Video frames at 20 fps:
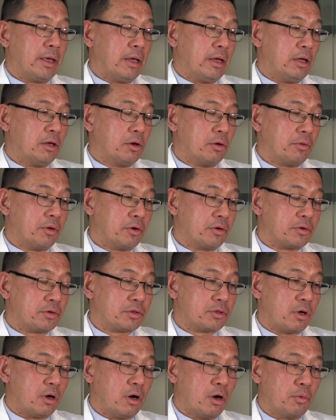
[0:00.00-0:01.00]

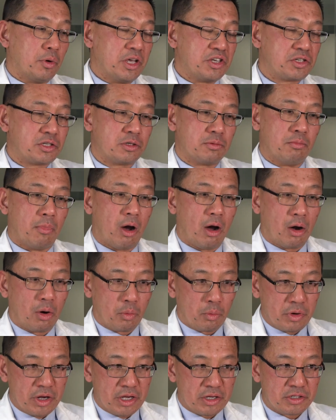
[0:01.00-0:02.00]
There's always
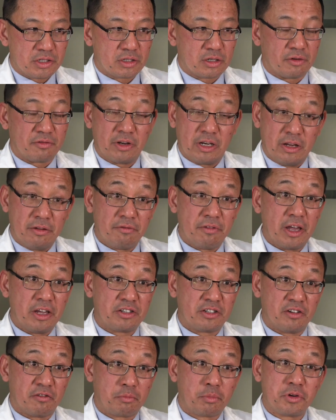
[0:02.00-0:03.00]
small risk of an
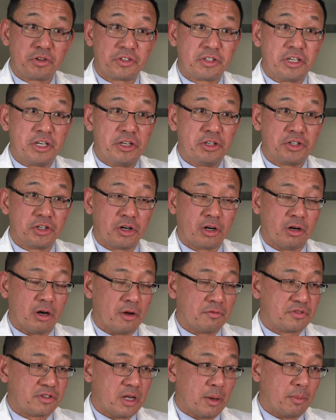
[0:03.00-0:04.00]
invasive procedure
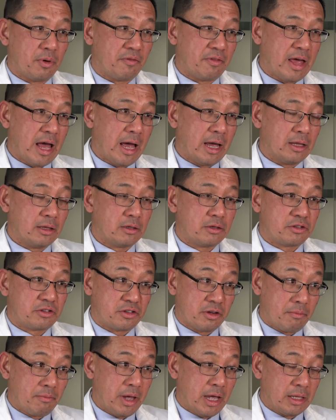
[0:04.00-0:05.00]
of some of that
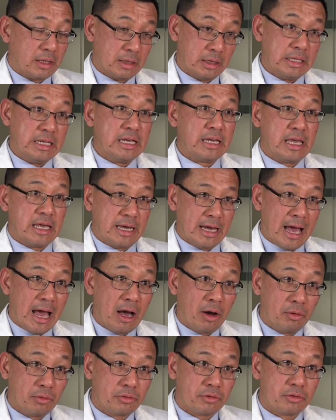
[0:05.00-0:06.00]
cement leaking
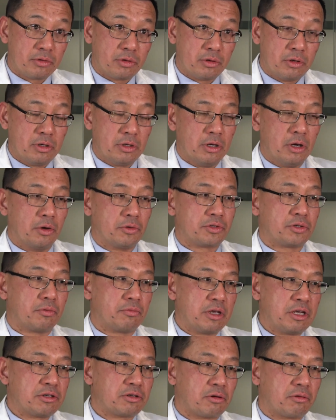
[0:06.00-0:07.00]
out, So
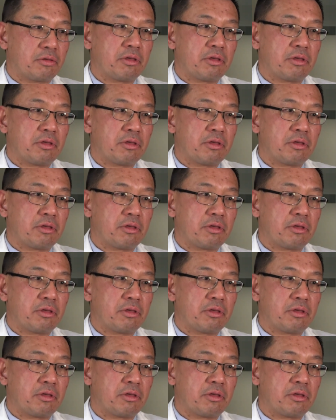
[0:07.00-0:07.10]
these are